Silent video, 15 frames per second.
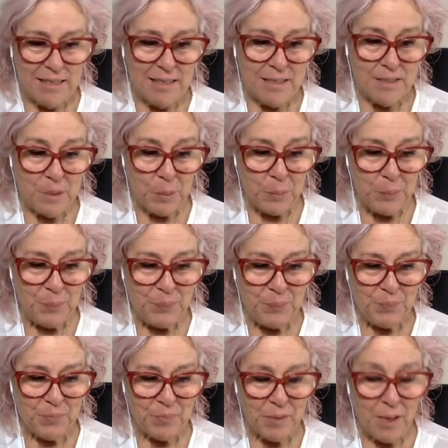So
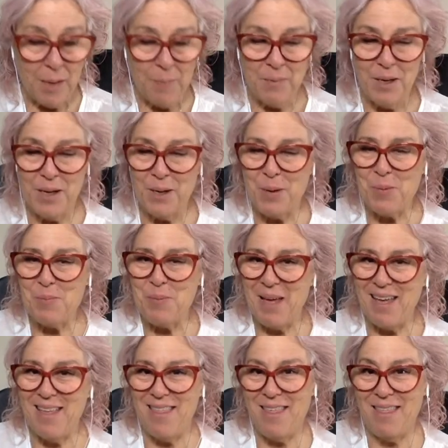I'm going to go
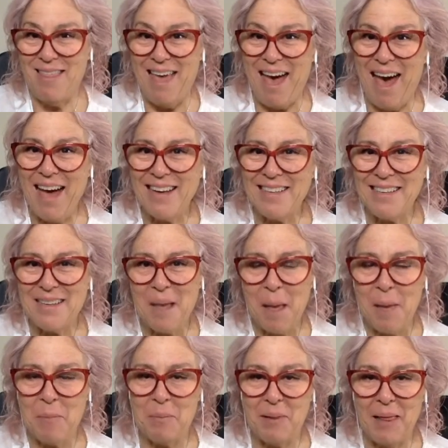bathe in that
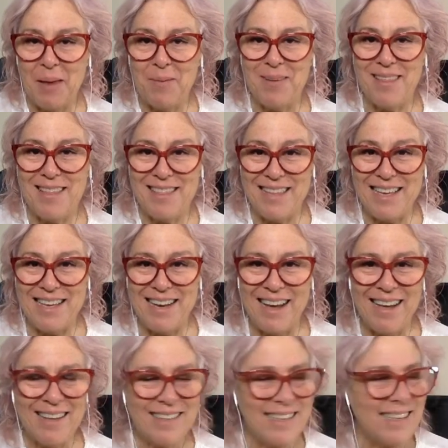and play with
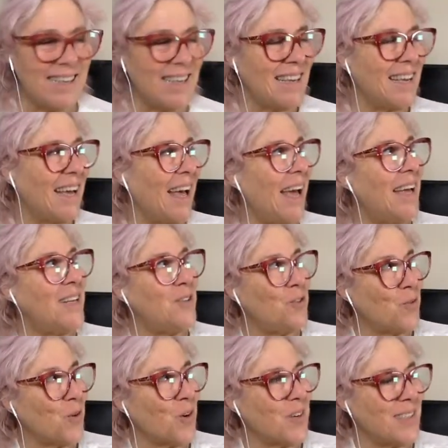Athena and
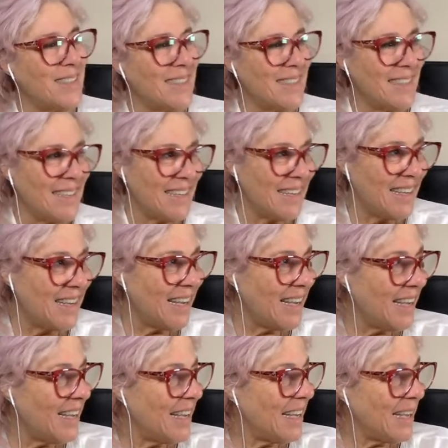Jordan
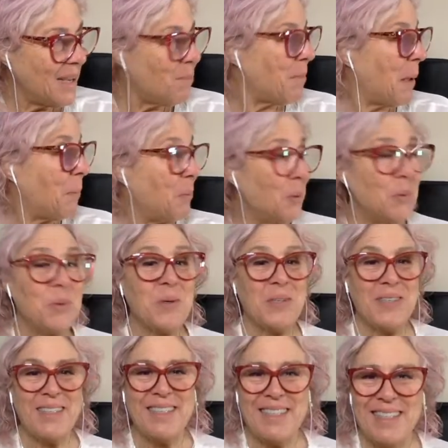in my
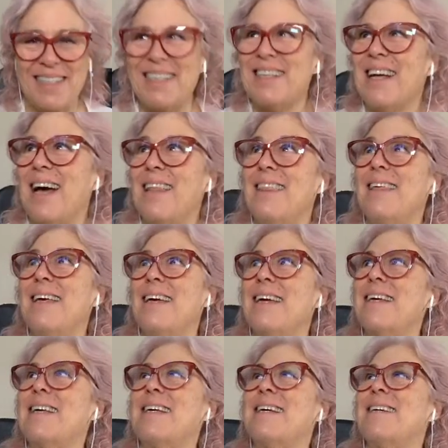pool, I
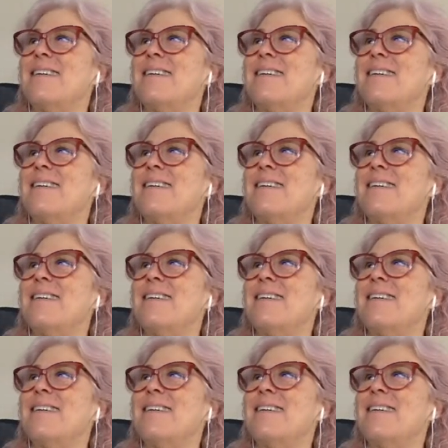think.